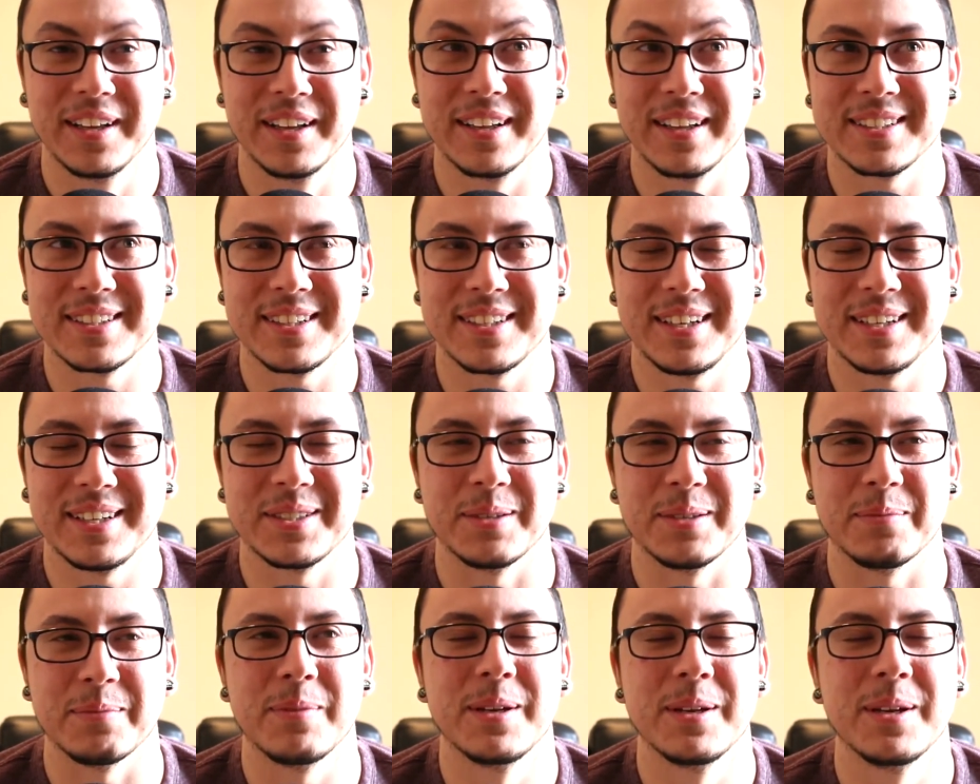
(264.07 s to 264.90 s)
that's
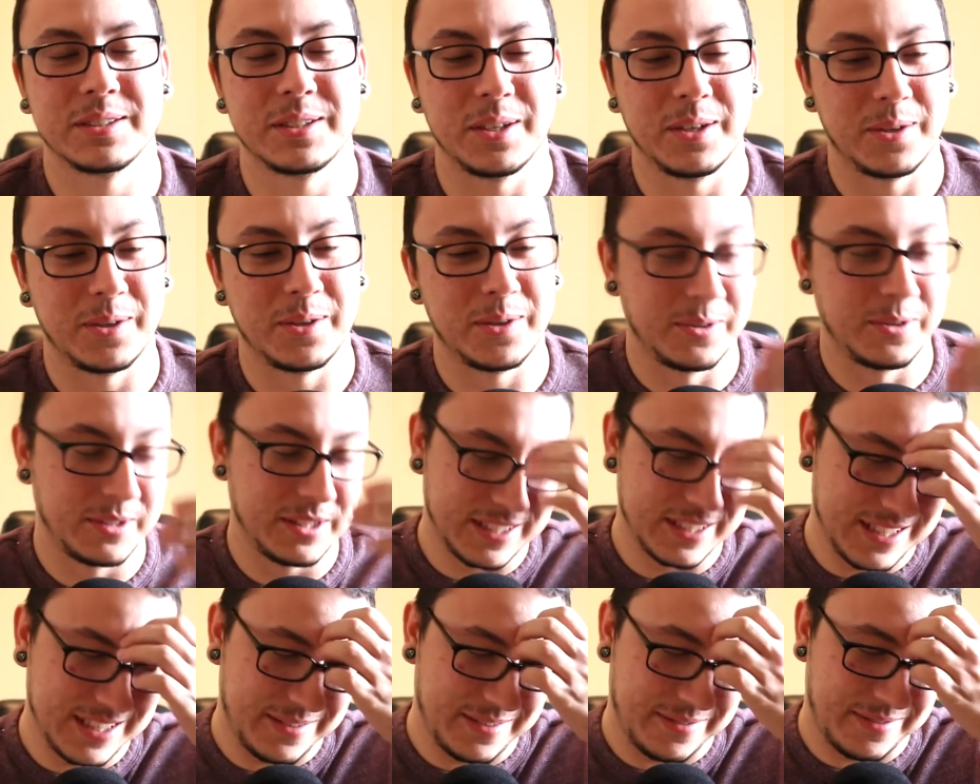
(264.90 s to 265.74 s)
awesome so
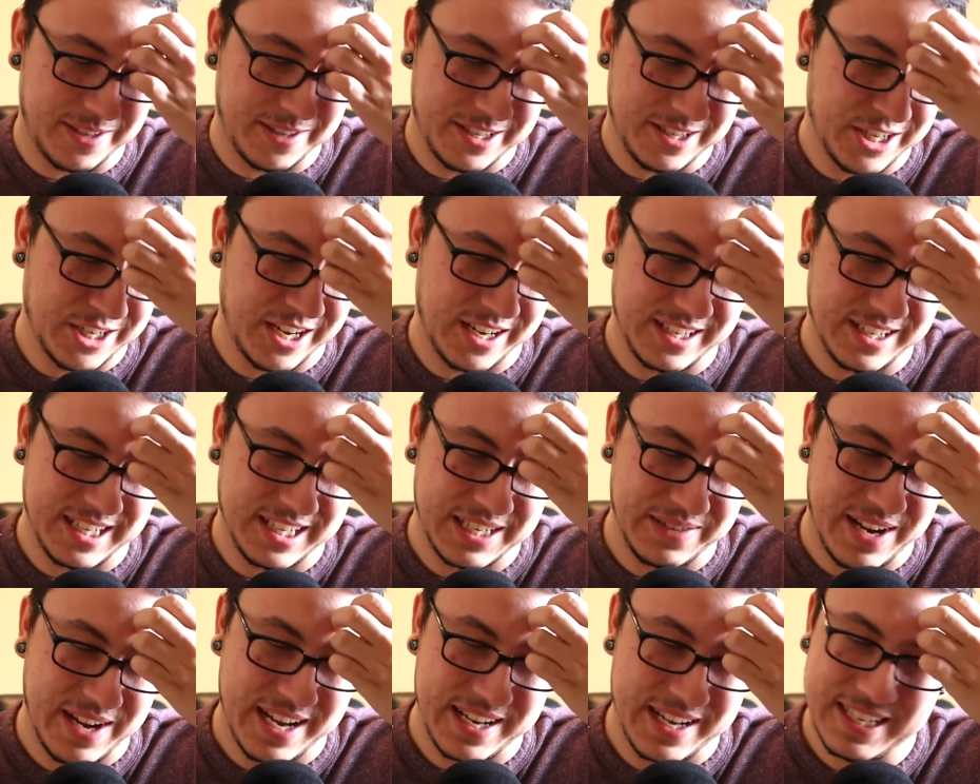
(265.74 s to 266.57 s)
this is the first
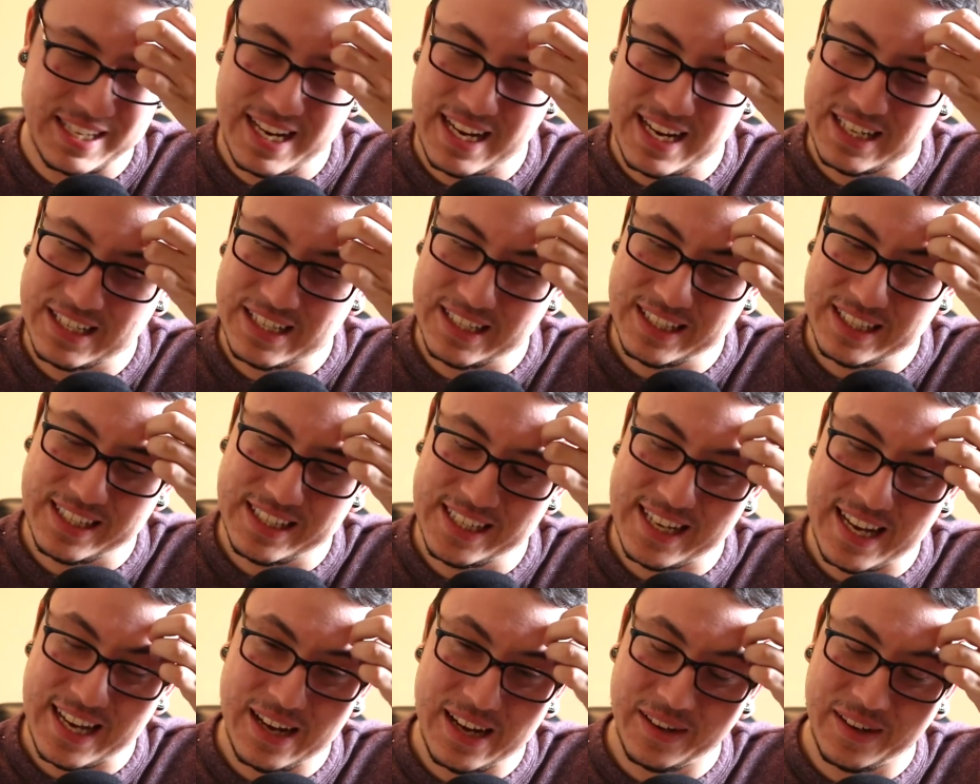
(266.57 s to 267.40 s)
chance I've had to actually
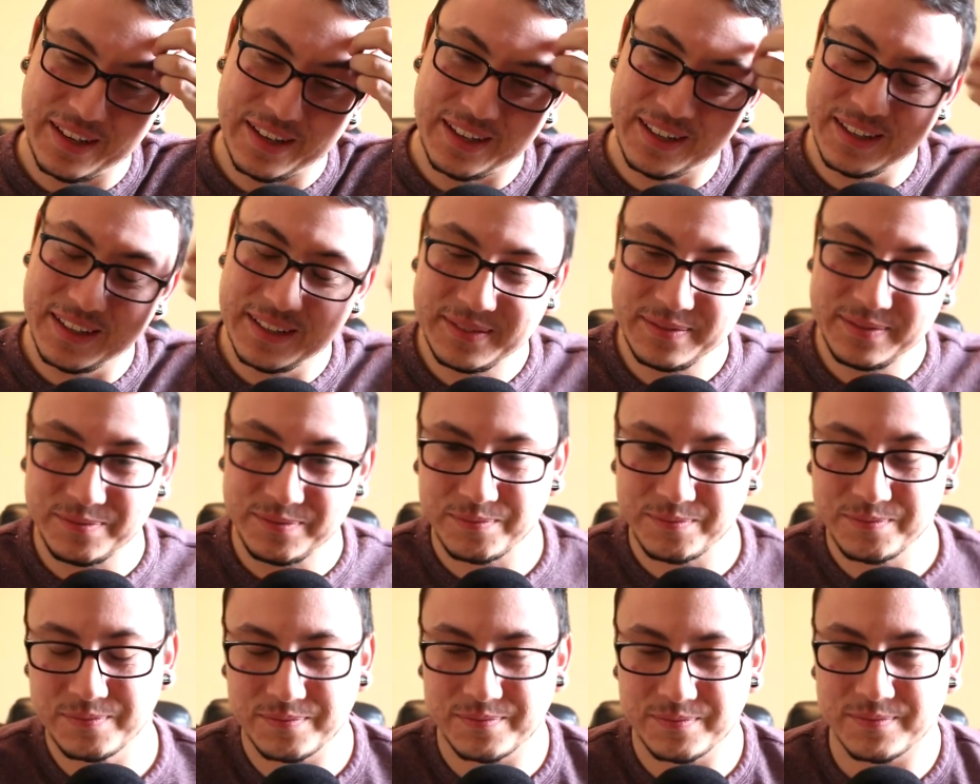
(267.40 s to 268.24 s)
sit down
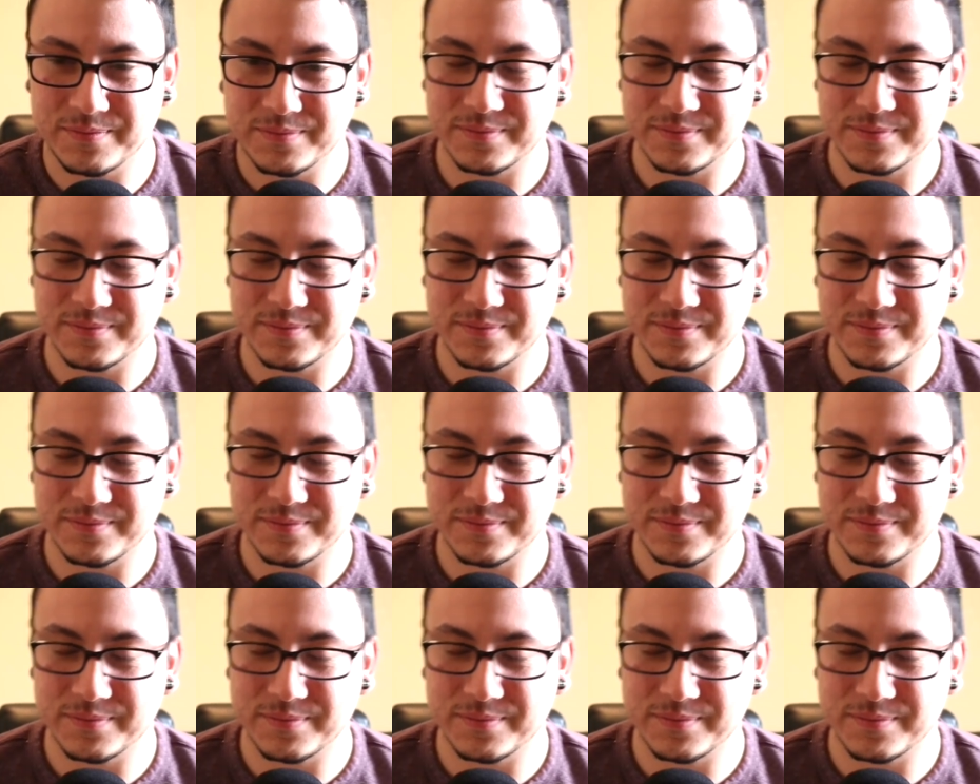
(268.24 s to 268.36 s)
and